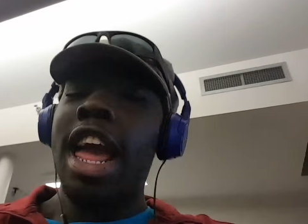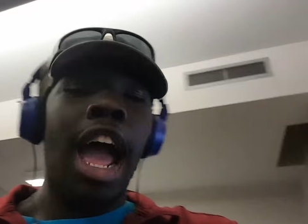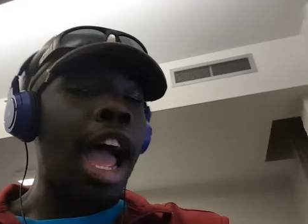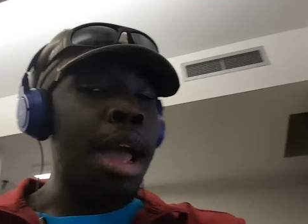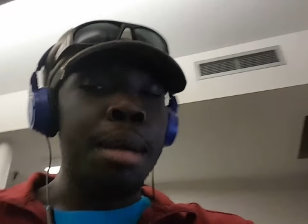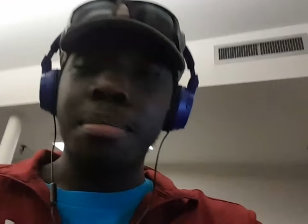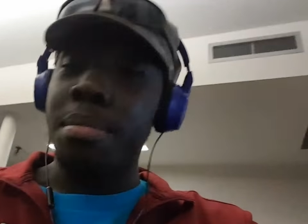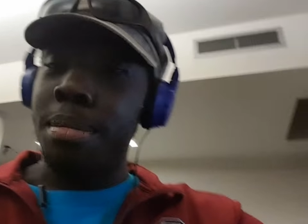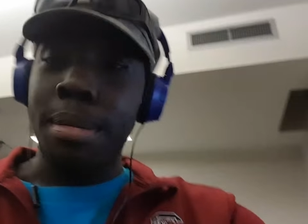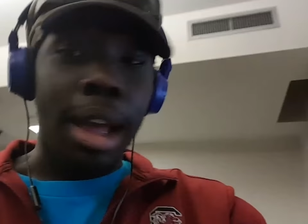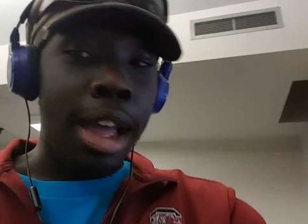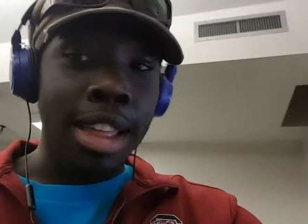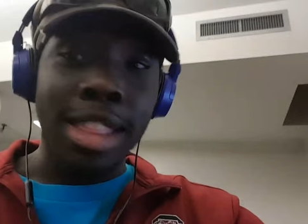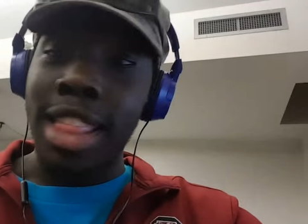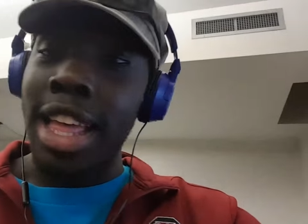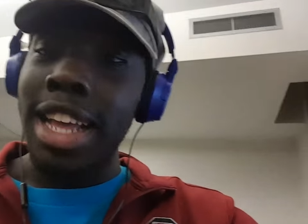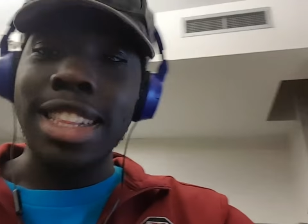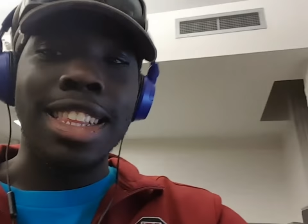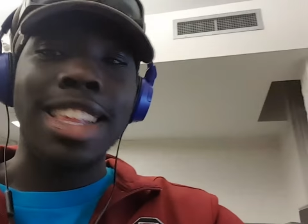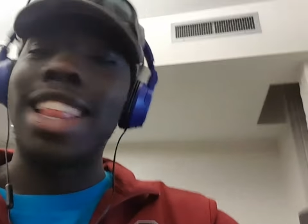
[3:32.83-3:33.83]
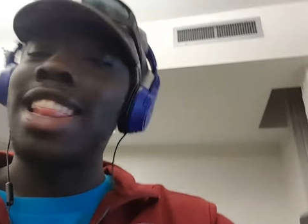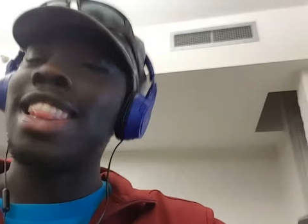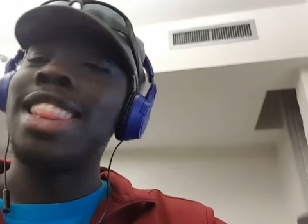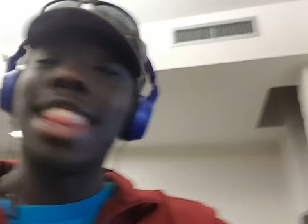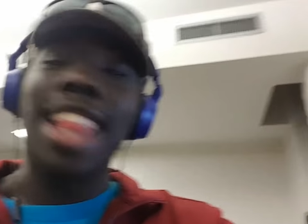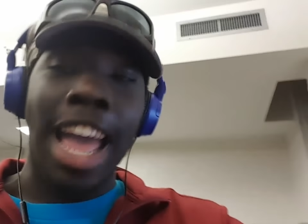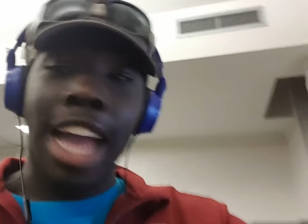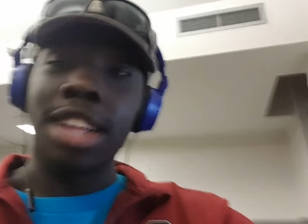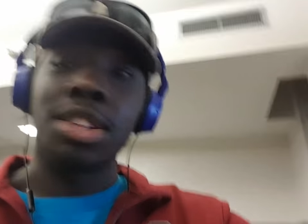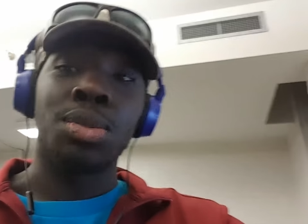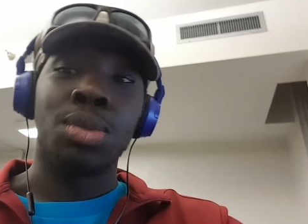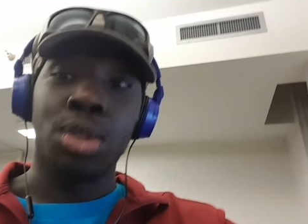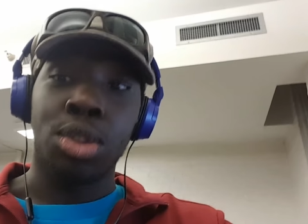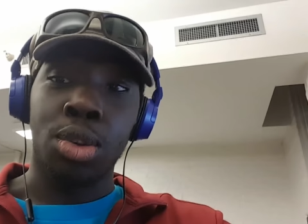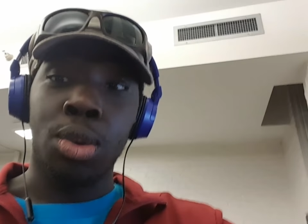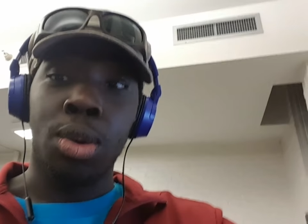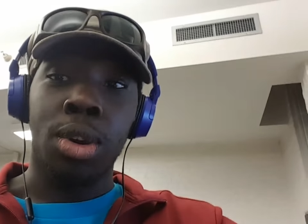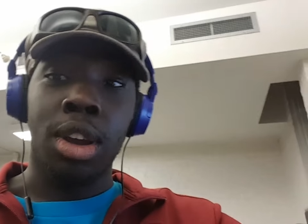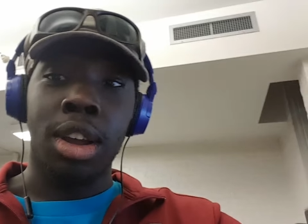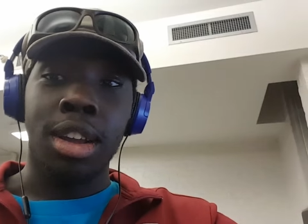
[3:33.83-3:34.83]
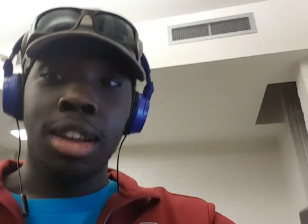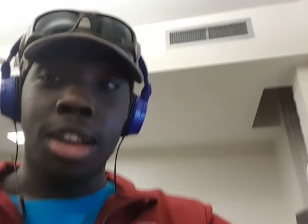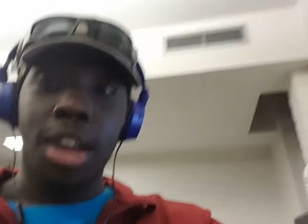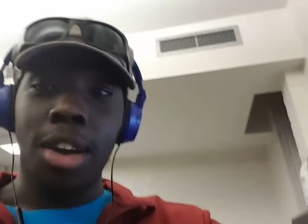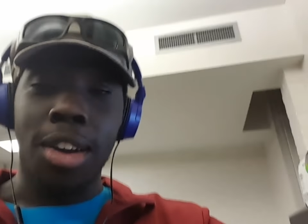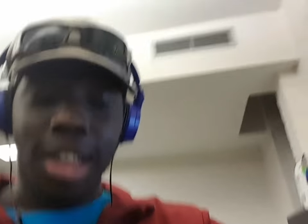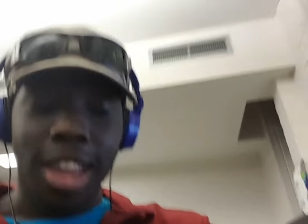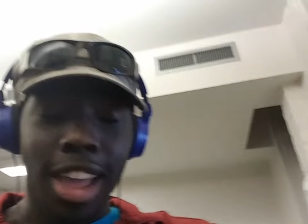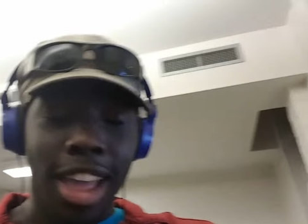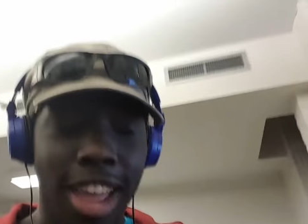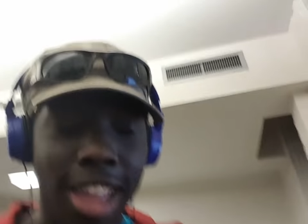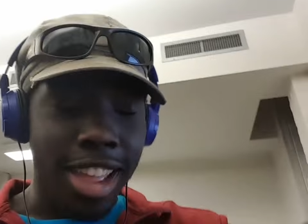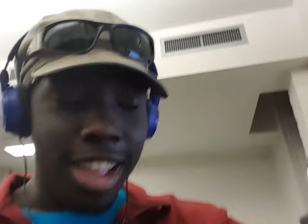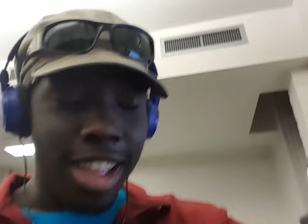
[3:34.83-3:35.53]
I'm that's last resort, okay?